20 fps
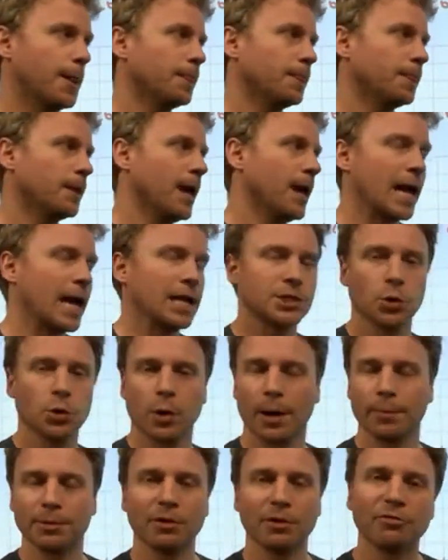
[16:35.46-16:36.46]
And so when I'm
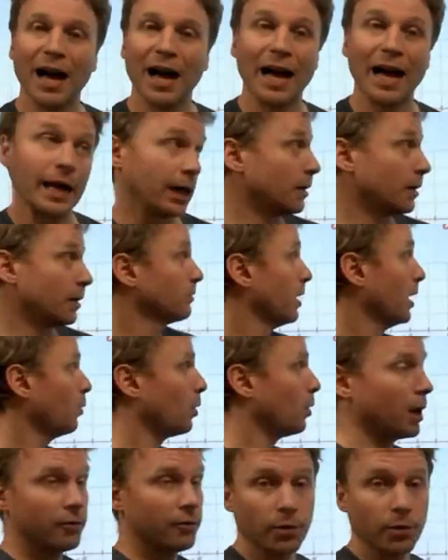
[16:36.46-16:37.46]
dividing, right, y
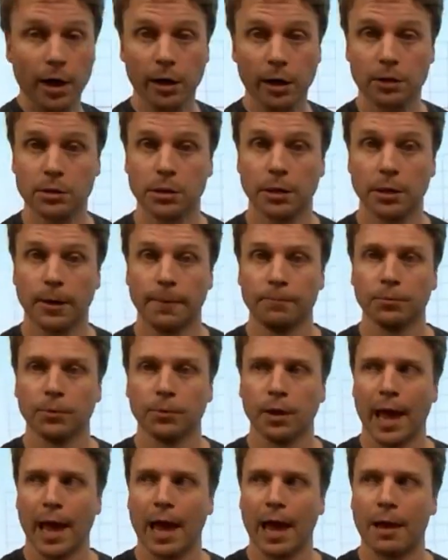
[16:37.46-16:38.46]
over x,
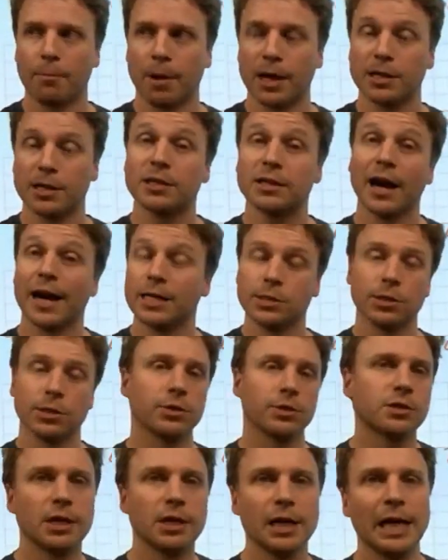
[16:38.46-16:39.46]
and my signs are the
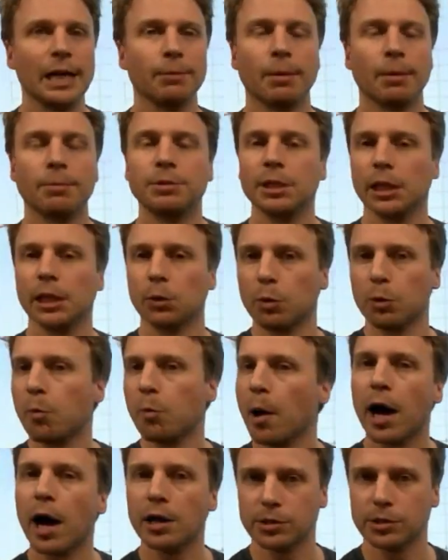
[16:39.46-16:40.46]
same, I'm dealing with
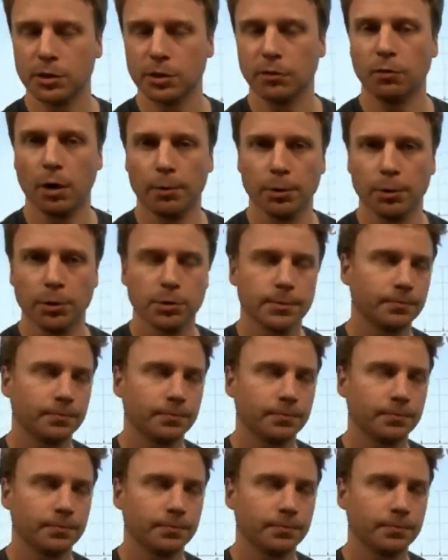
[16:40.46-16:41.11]
positive numbers.